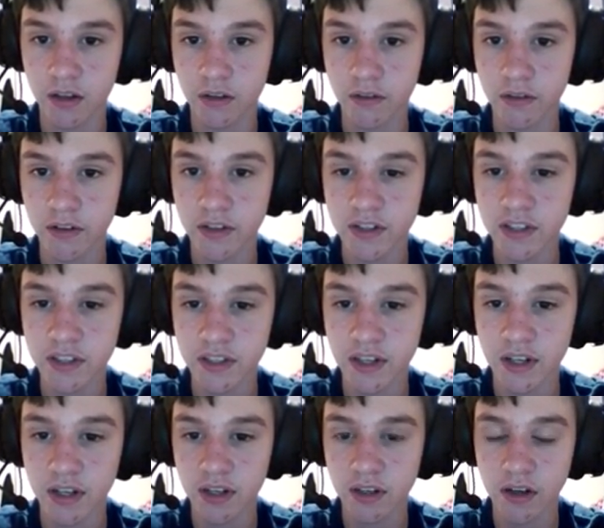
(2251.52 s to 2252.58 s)
We're just gonna
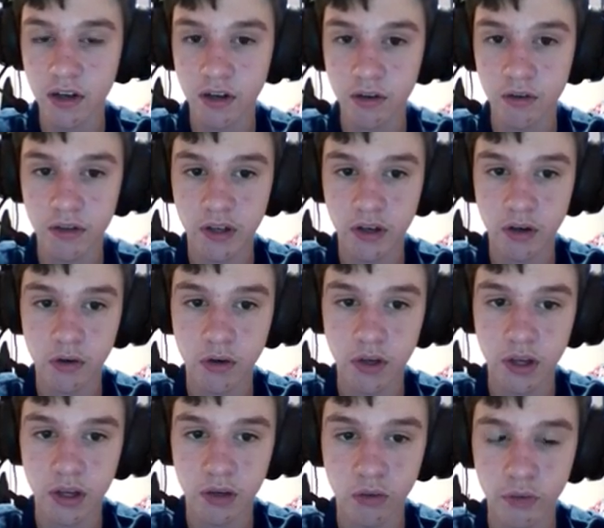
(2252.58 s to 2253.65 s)
not go there.
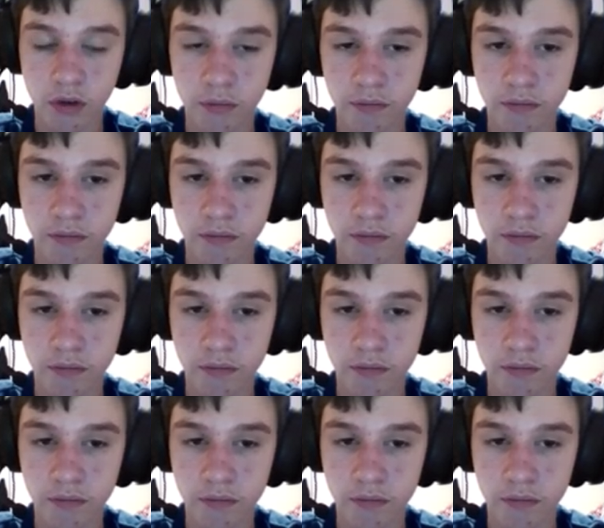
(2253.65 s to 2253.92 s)
Okay, well.